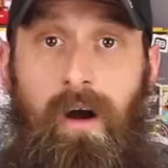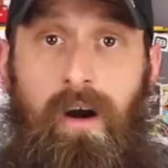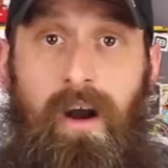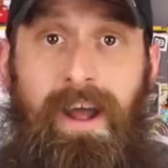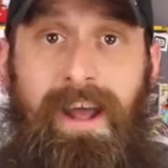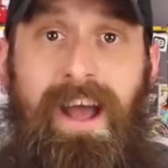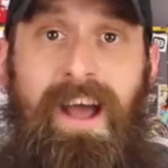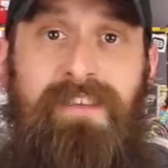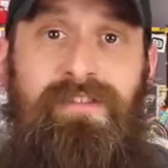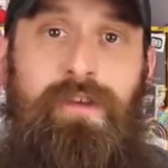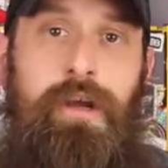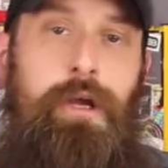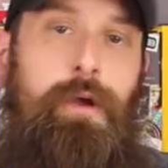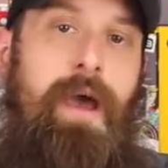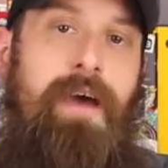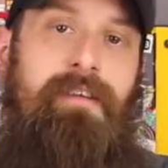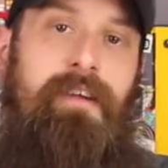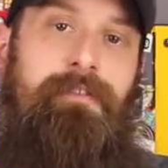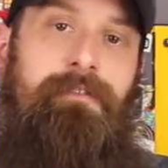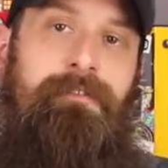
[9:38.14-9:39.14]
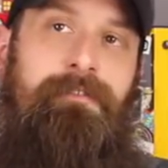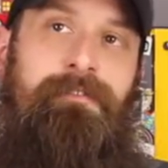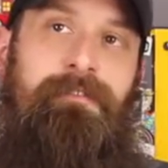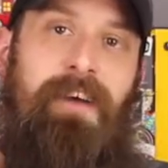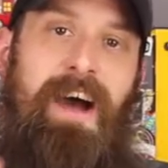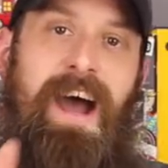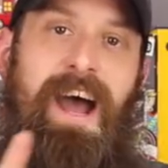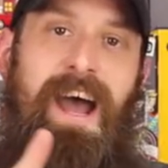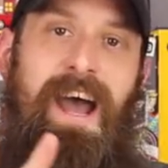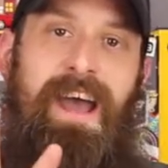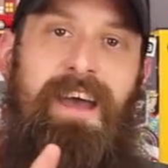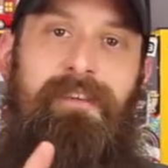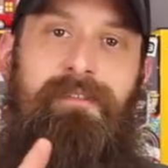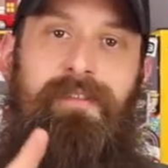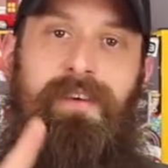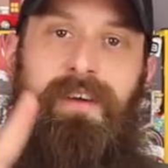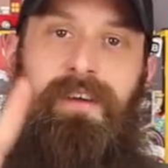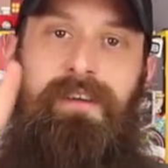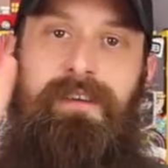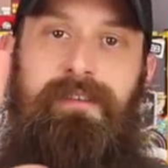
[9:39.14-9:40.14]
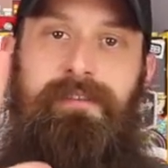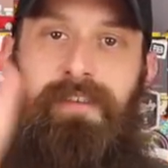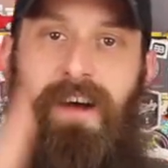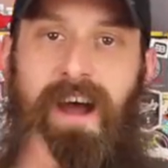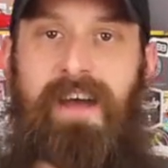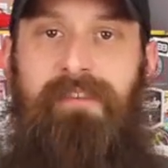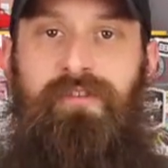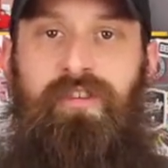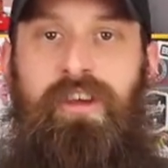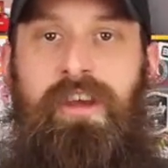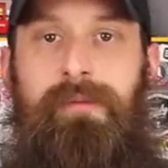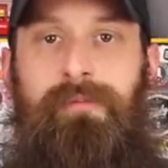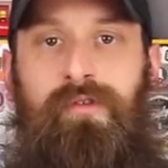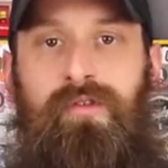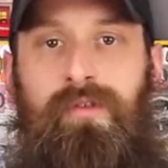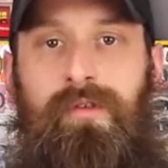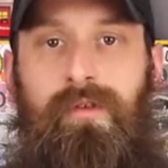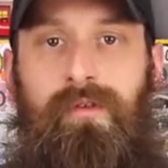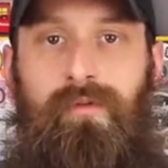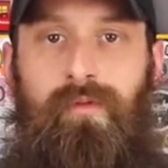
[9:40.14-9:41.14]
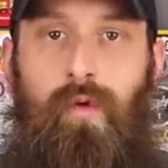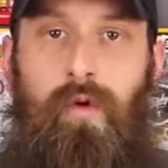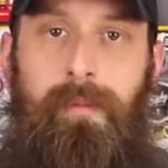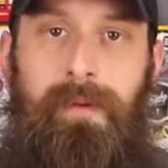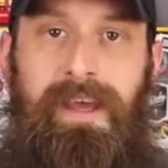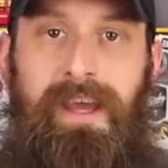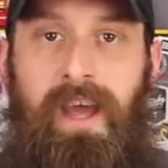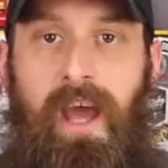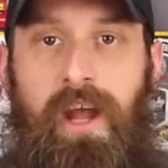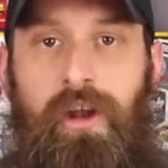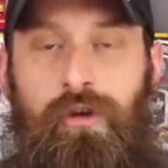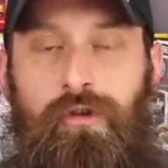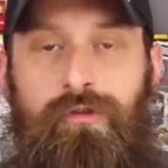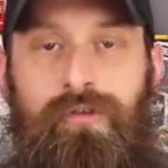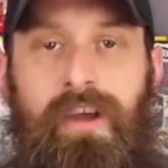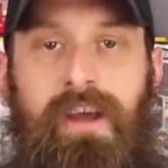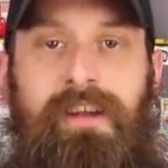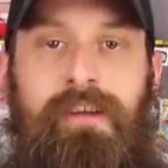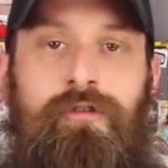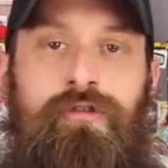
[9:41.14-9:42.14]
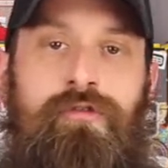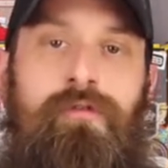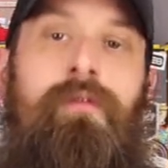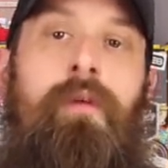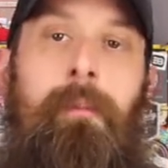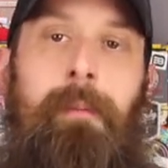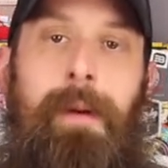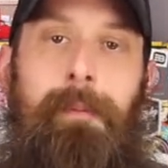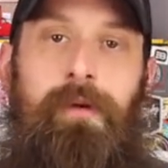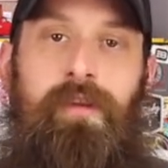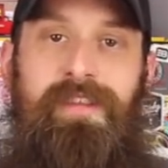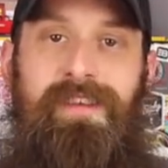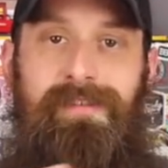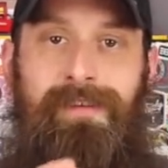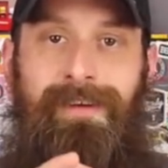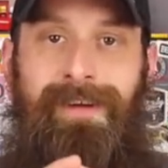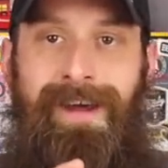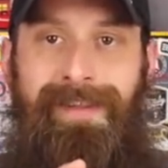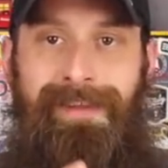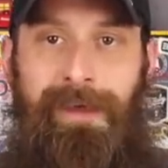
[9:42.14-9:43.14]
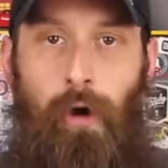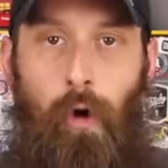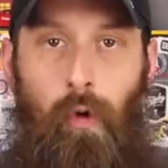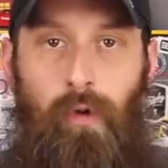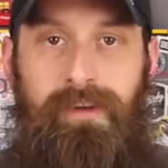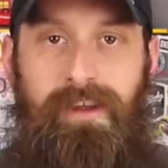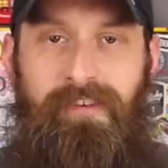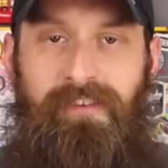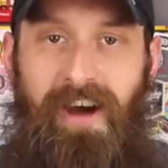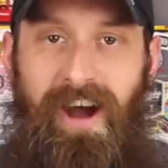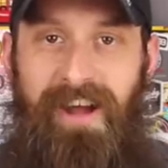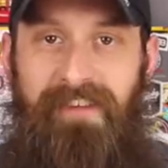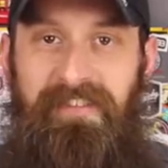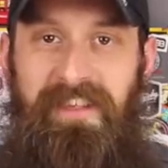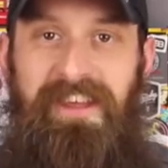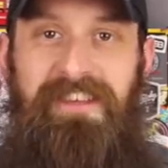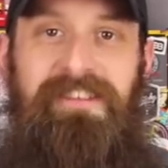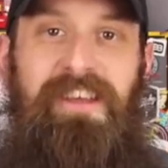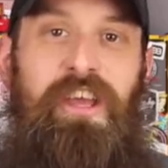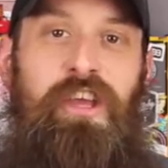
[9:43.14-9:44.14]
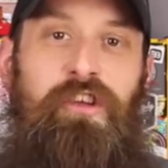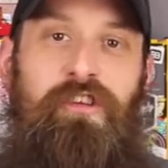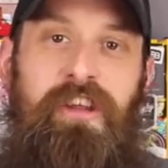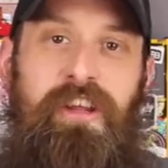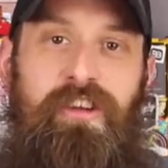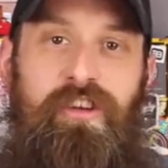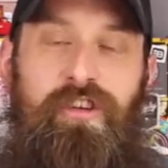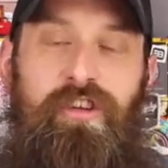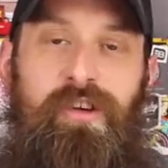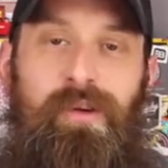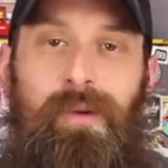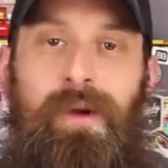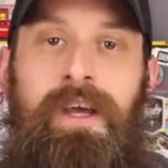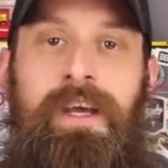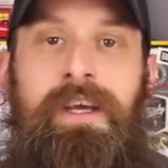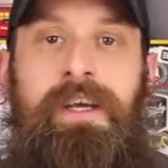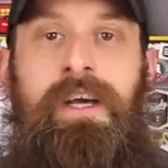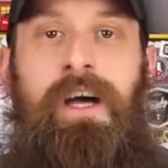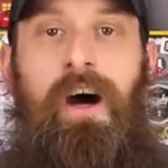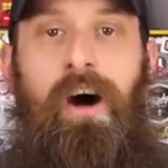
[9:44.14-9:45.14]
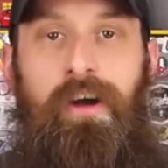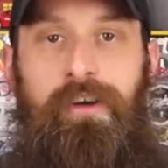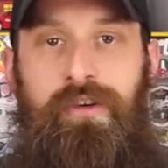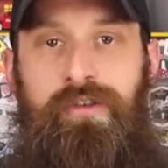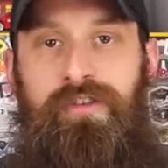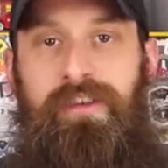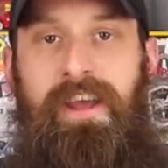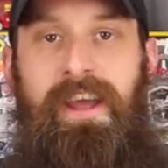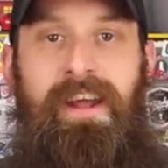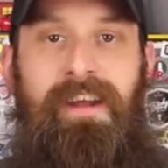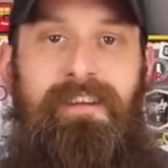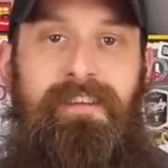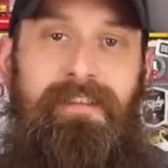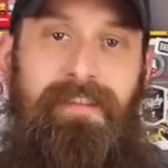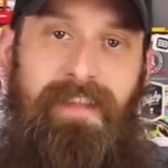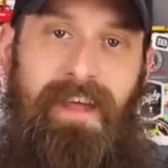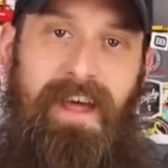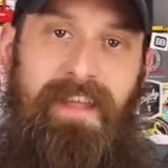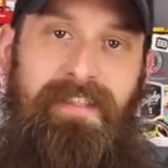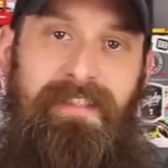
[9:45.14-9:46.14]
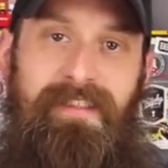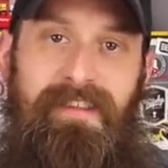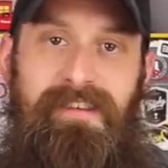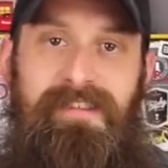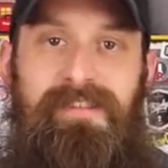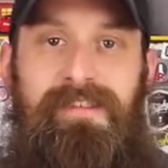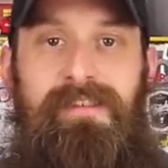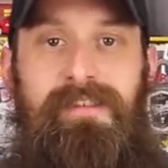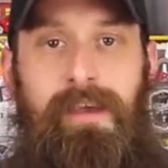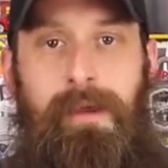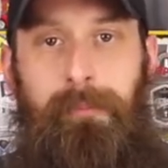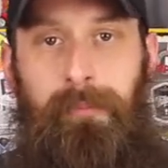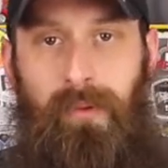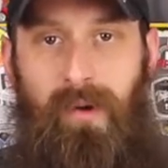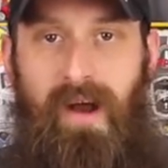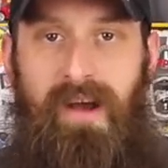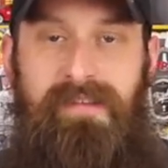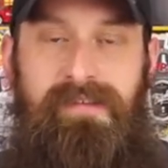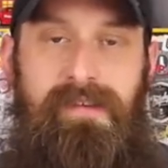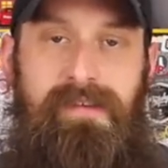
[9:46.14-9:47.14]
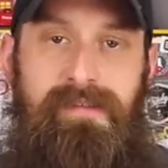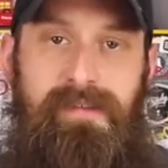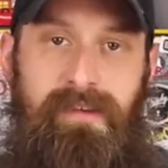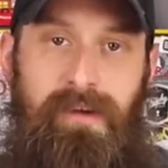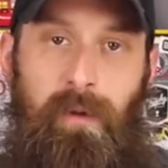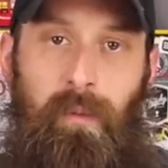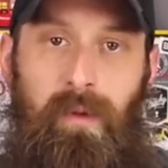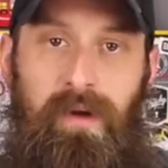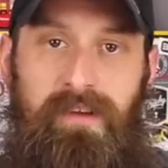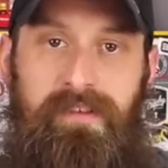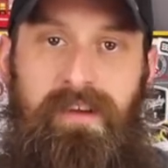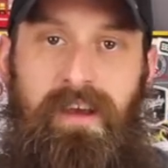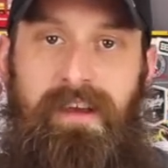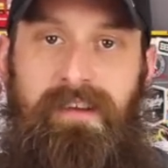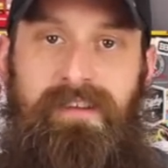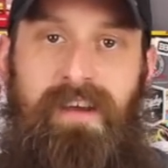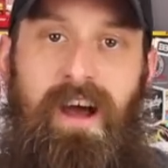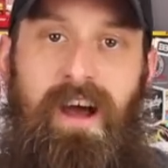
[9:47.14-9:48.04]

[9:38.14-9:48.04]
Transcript: All right, guys, there you have it. Five, five tips for being a new technician. Remember, these are not the only five things that you need to do. Understand that this is a process and it will take